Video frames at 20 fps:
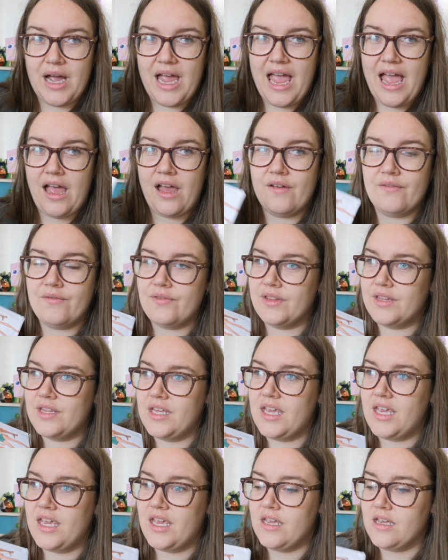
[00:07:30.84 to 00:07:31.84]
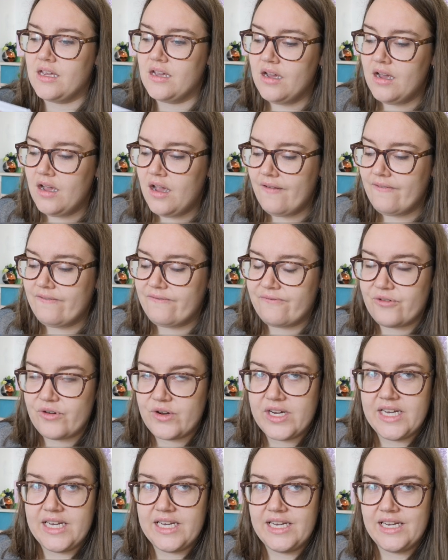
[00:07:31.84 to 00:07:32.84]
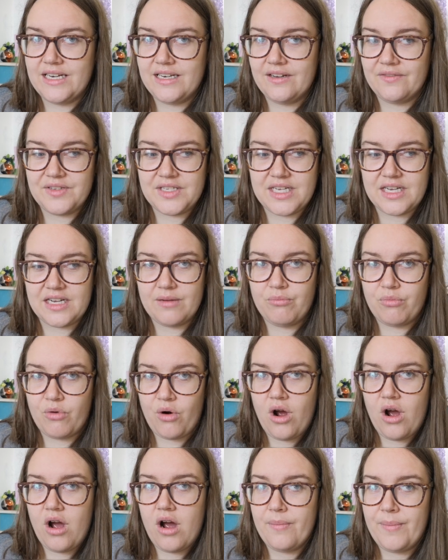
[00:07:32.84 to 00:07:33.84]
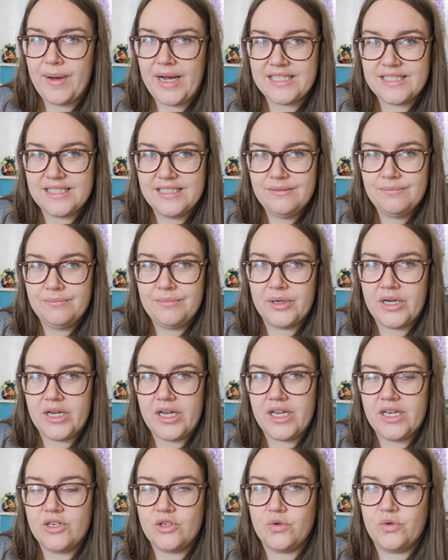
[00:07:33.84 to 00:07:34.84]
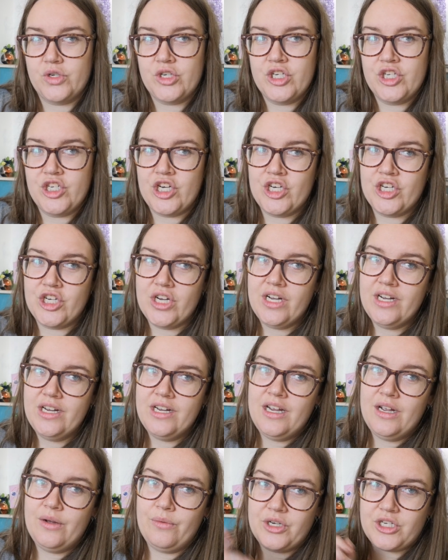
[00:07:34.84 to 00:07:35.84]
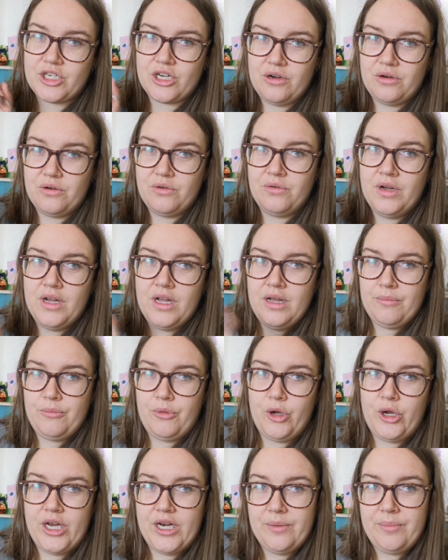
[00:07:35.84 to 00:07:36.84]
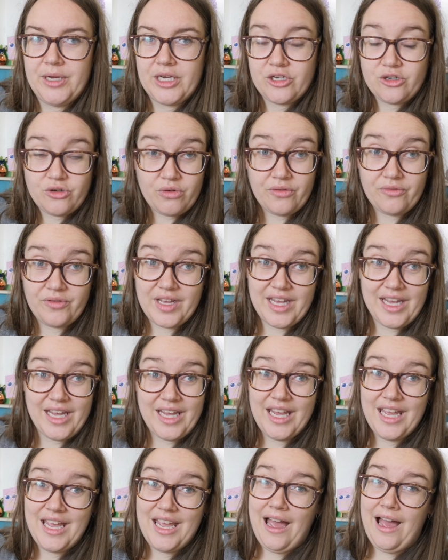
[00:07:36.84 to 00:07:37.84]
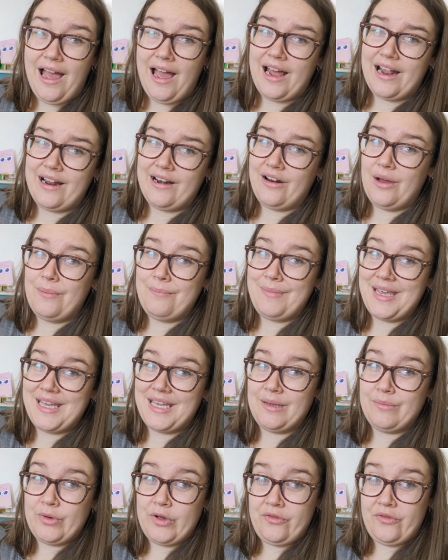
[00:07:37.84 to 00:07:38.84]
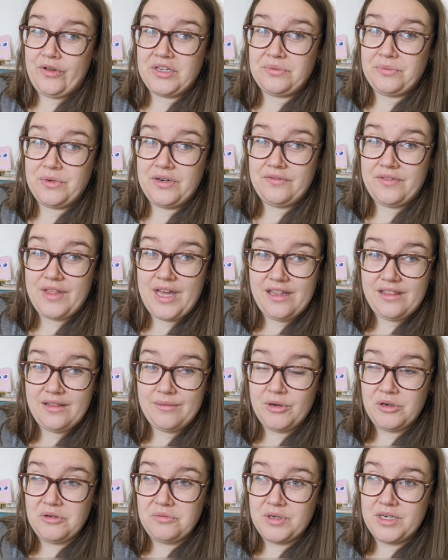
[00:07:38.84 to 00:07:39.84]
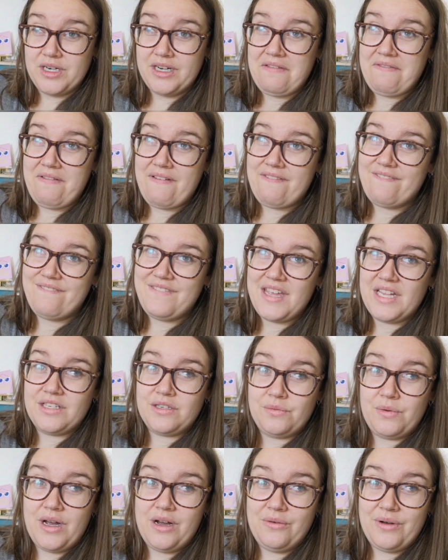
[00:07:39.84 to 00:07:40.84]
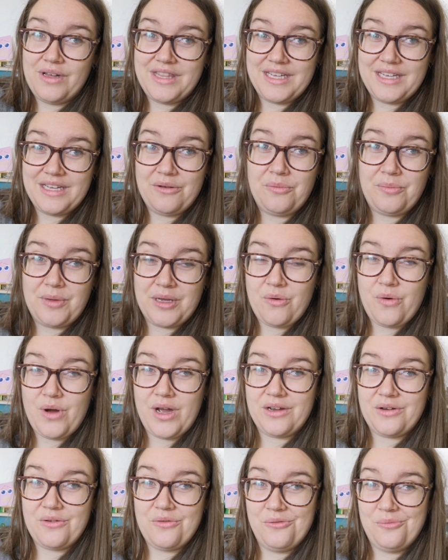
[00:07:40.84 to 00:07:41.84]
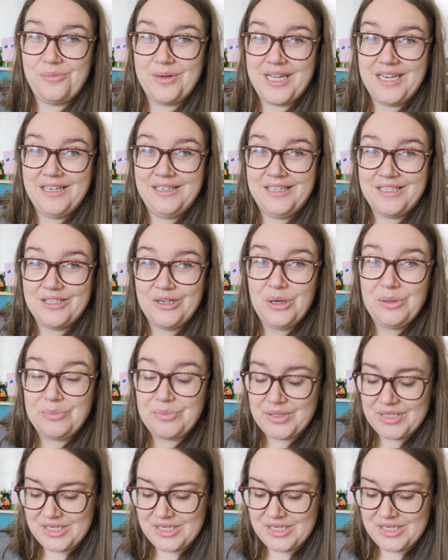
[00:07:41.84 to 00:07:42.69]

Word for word: But I have the free lovesick bra pattern by George and Ginger, which I'll put in a picture of here, and I'm making my first one of that at the moment, and if it fits well I think it would be quite a cool bikini top.